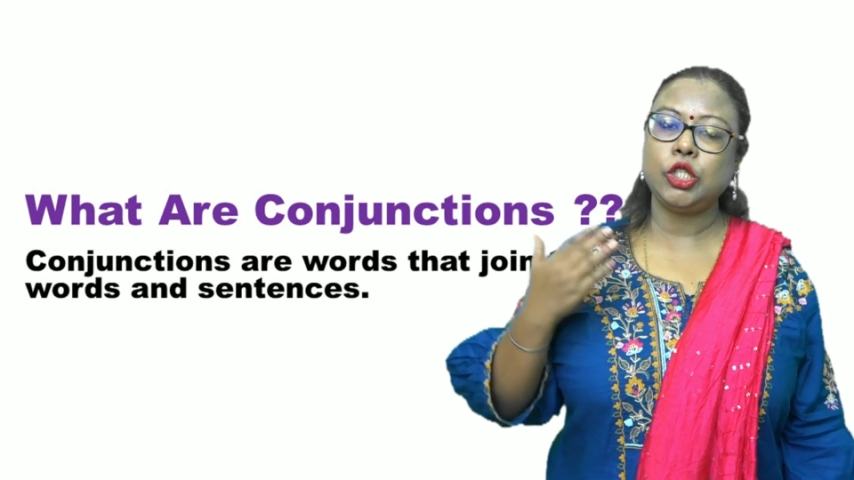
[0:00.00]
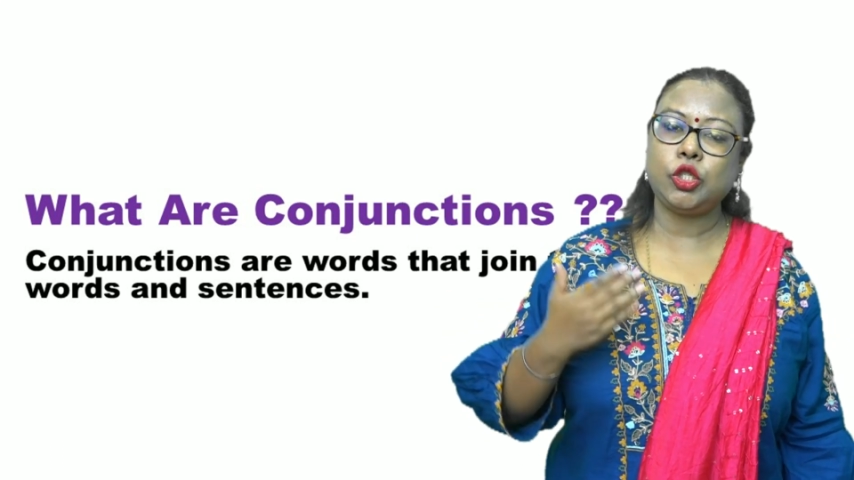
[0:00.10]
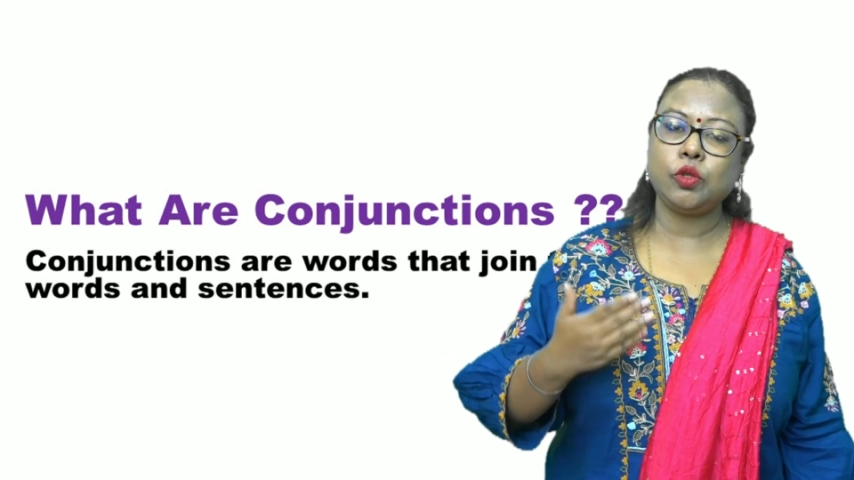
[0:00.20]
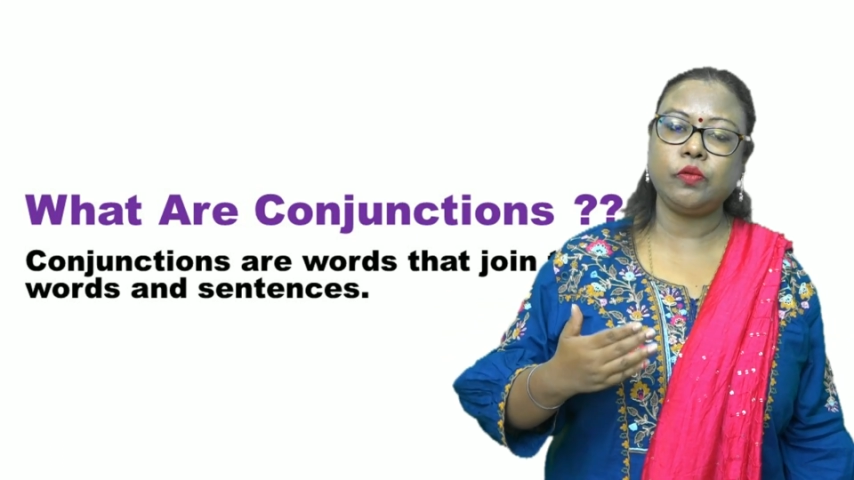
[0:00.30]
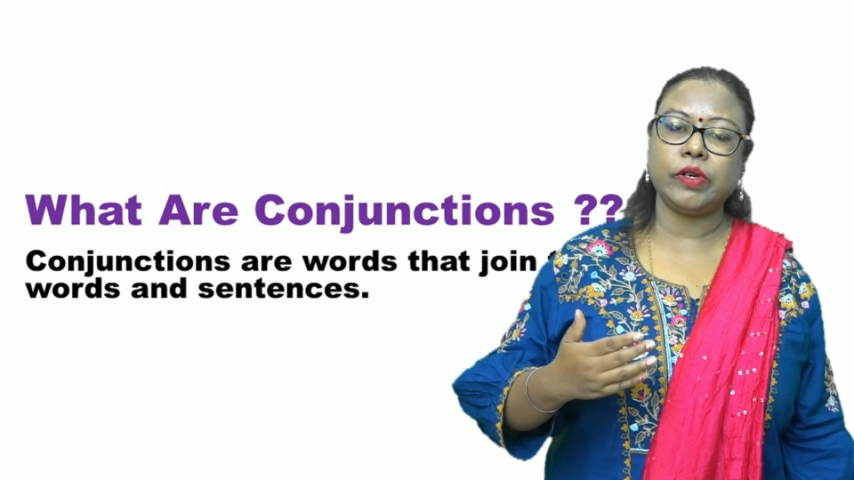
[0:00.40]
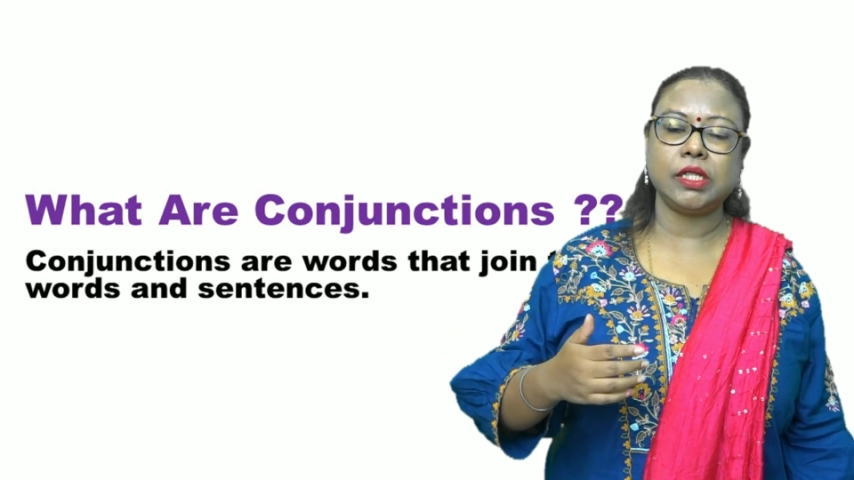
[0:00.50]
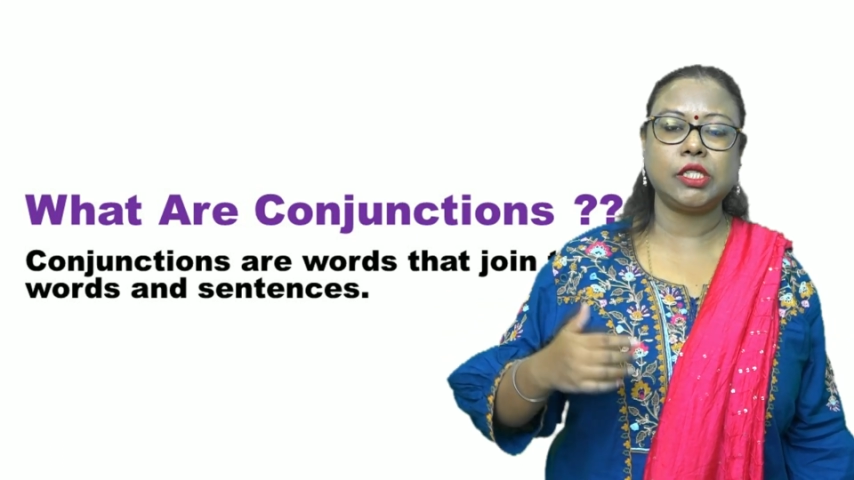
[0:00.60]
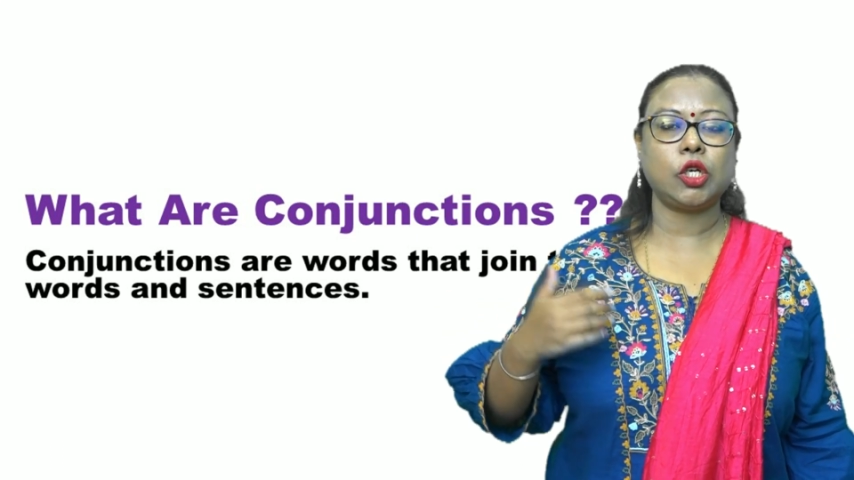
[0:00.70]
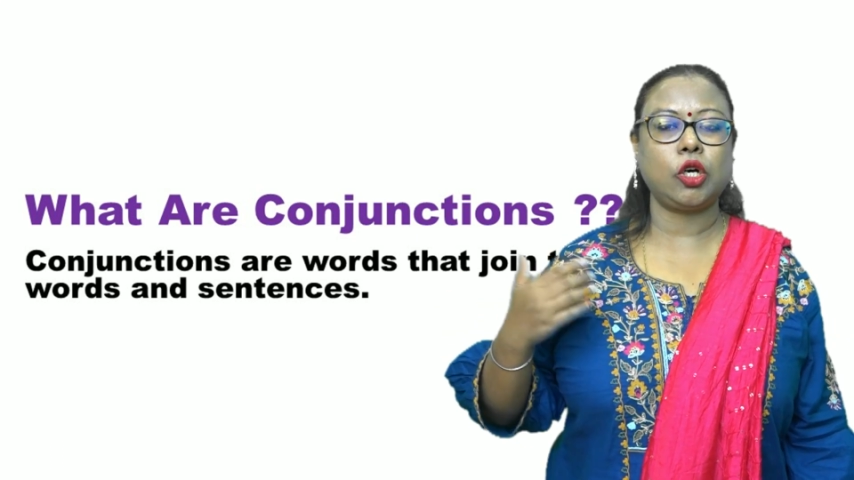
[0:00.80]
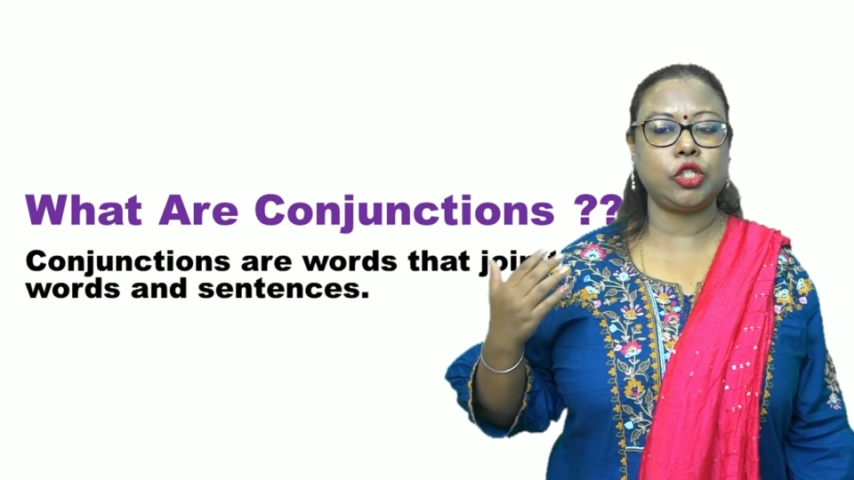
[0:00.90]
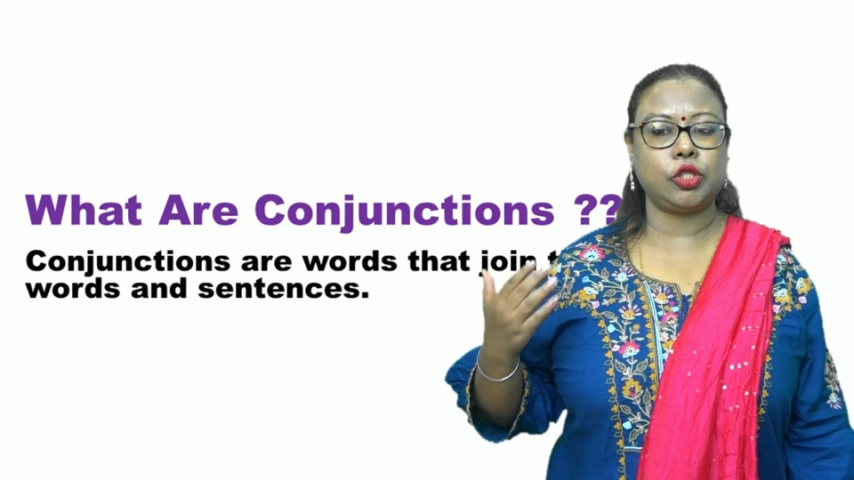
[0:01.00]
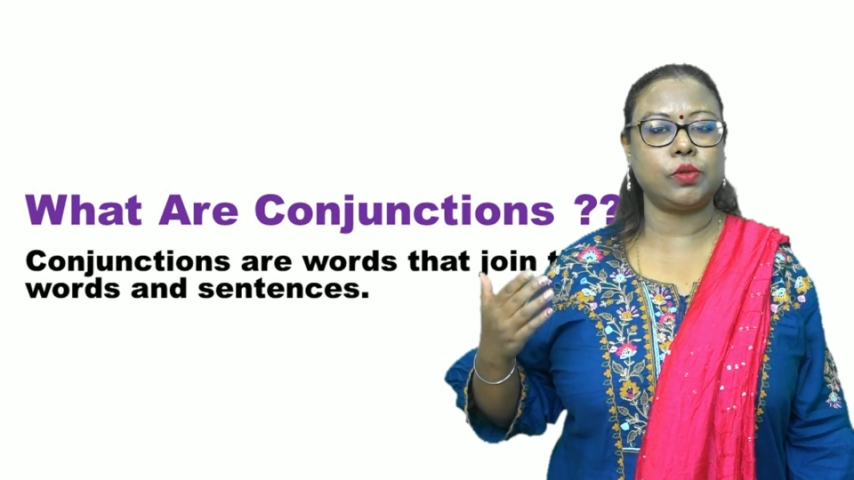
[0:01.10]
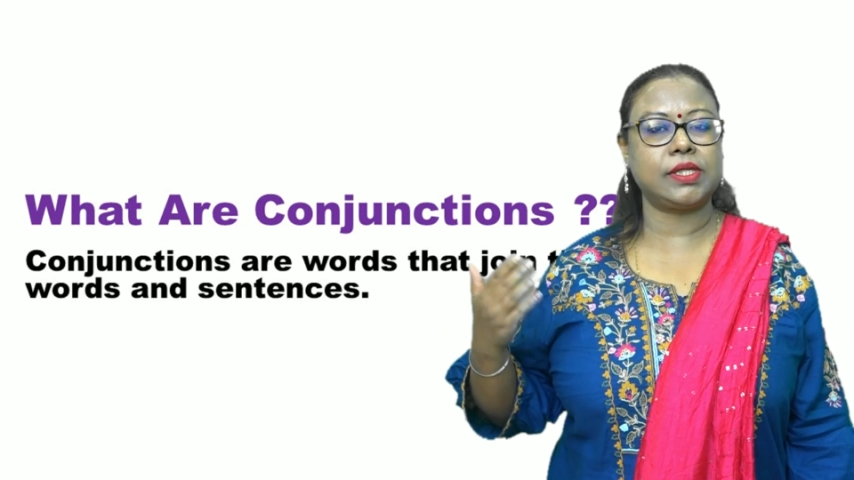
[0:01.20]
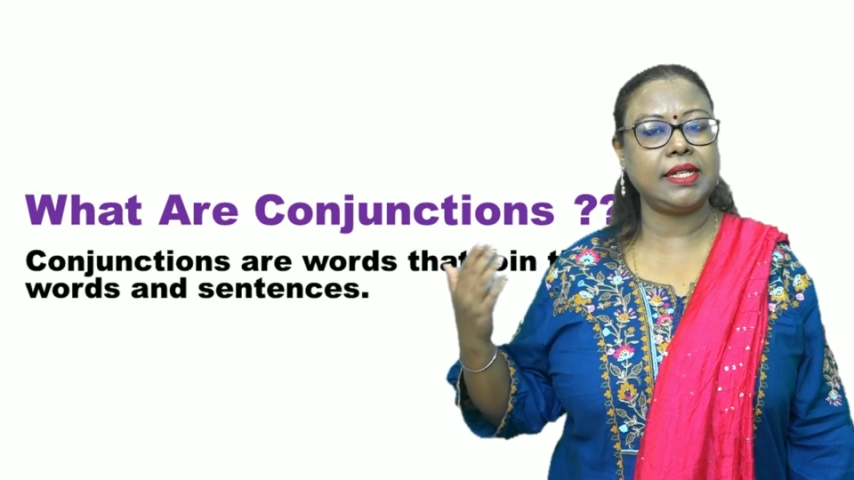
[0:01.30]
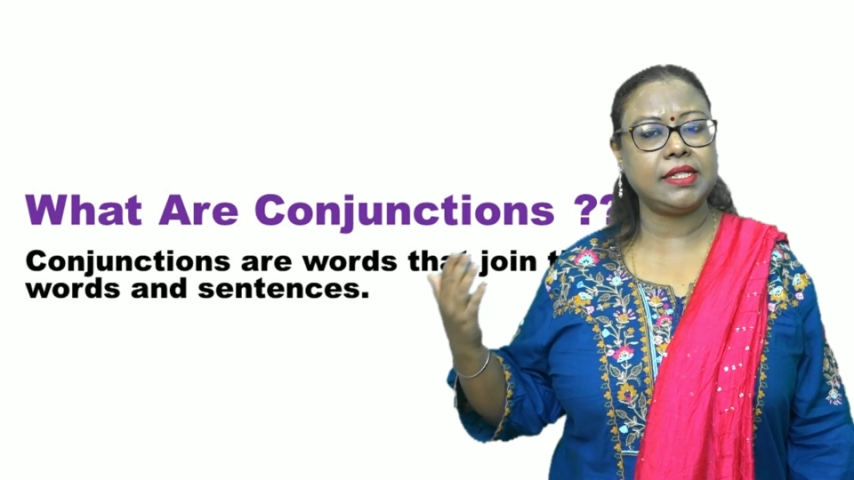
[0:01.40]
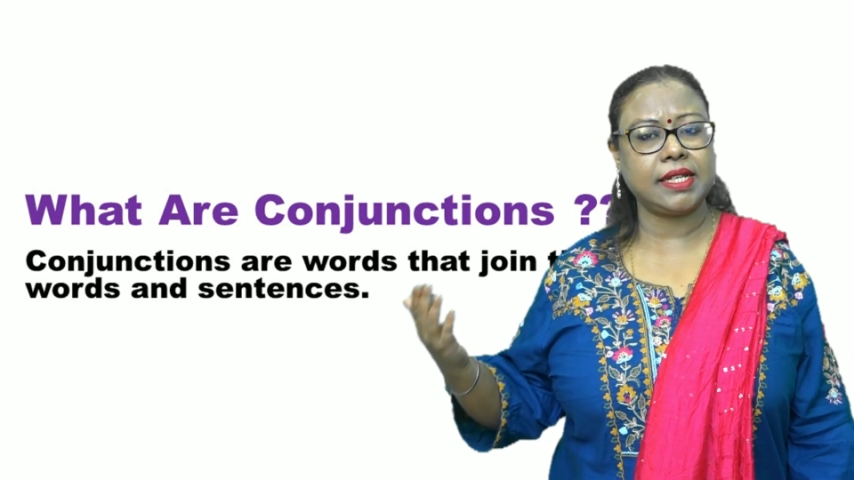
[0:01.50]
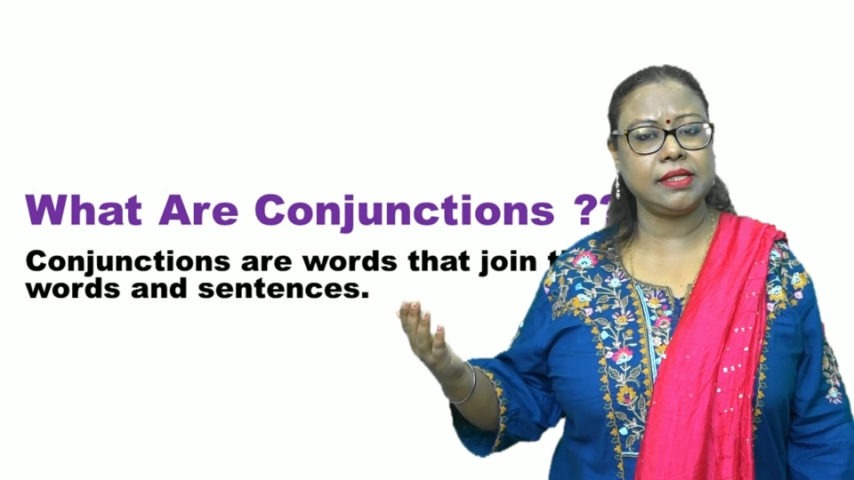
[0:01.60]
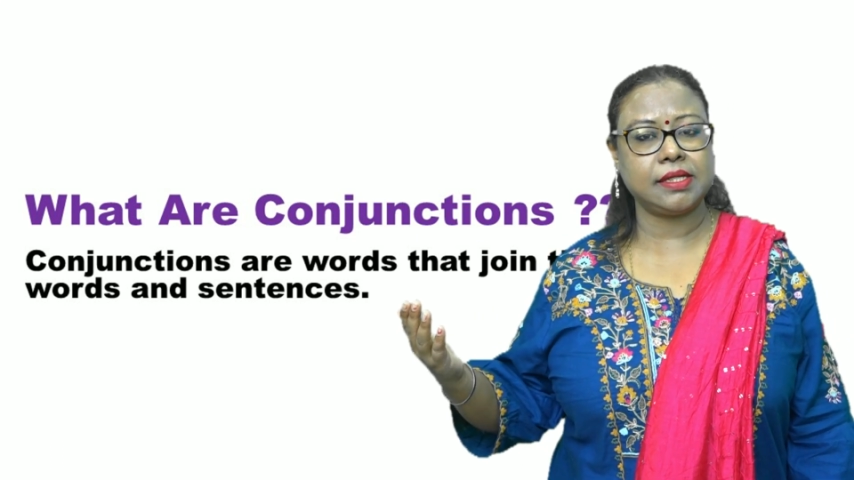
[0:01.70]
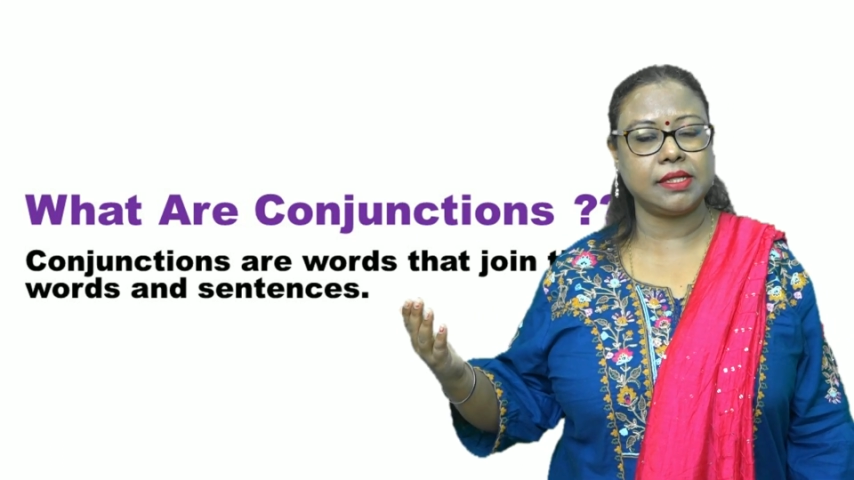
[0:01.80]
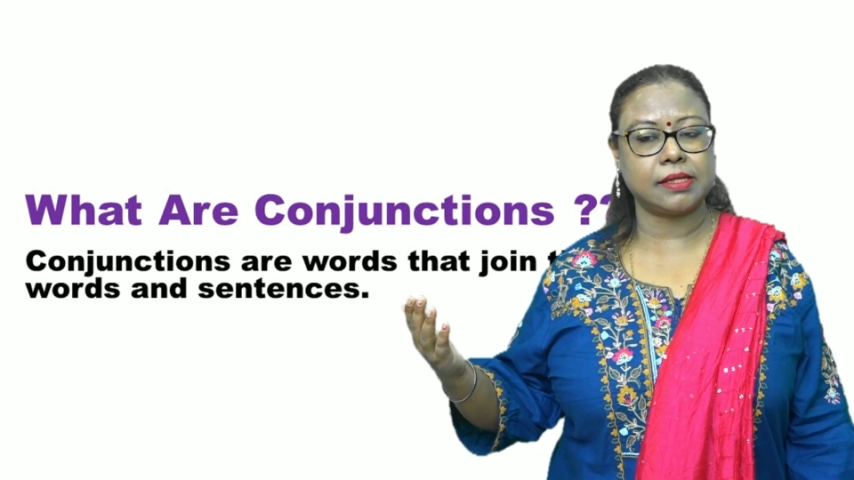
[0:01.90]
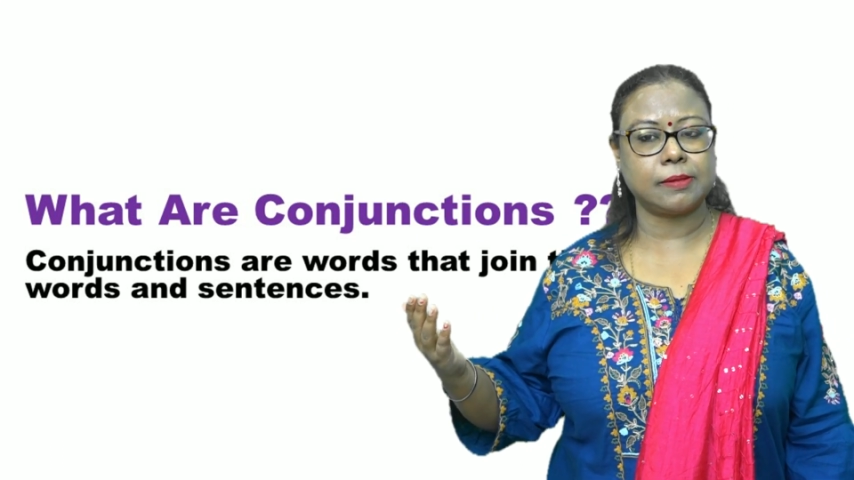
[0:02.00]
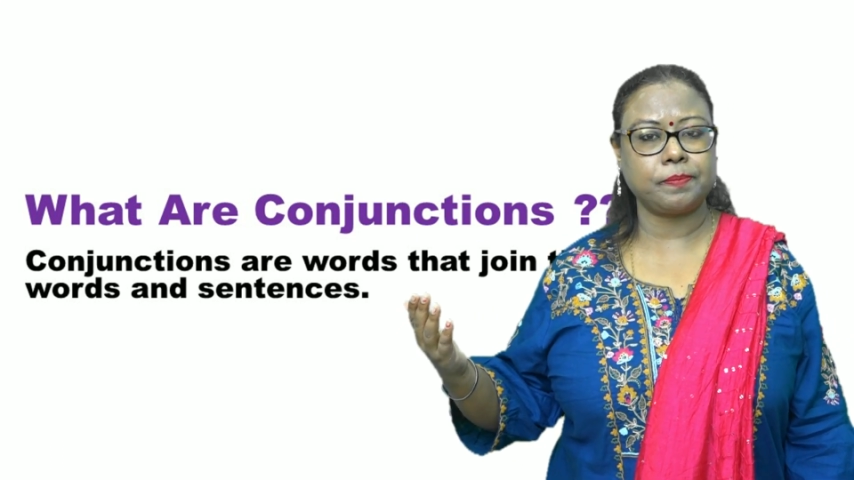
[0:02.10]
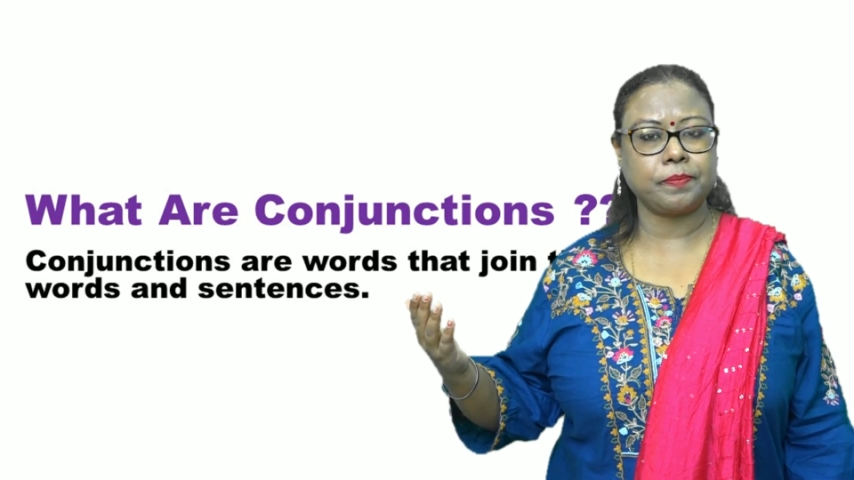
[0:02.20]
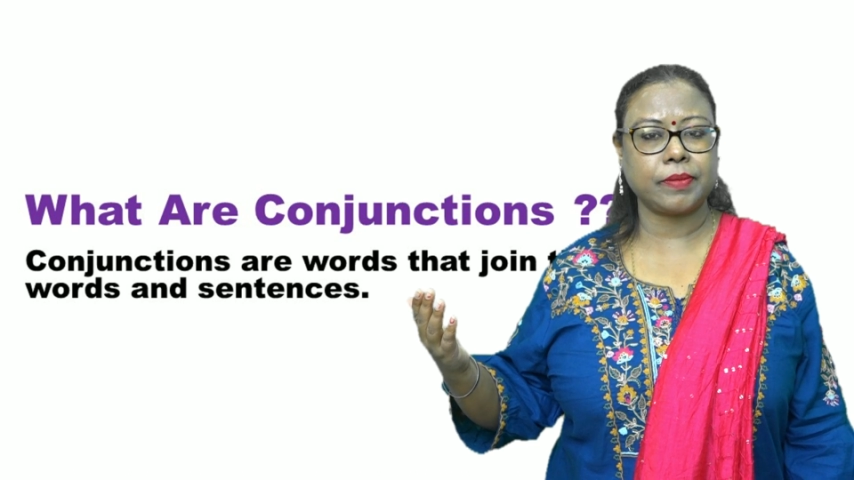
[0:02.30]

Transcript: two words or two sentences.